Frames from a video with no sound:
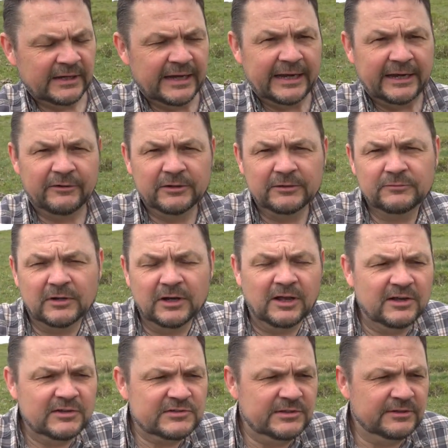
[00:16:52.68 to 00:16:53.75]
area of
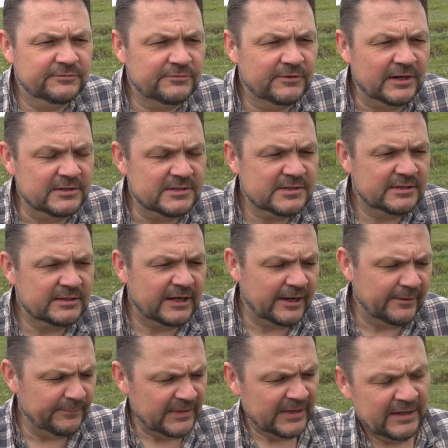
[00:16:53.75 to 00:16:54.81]
glass in the front
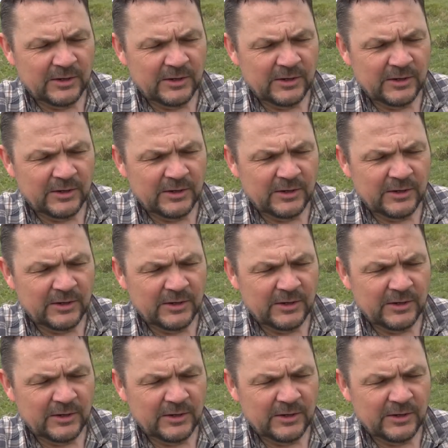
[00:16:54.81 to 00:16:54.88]
um,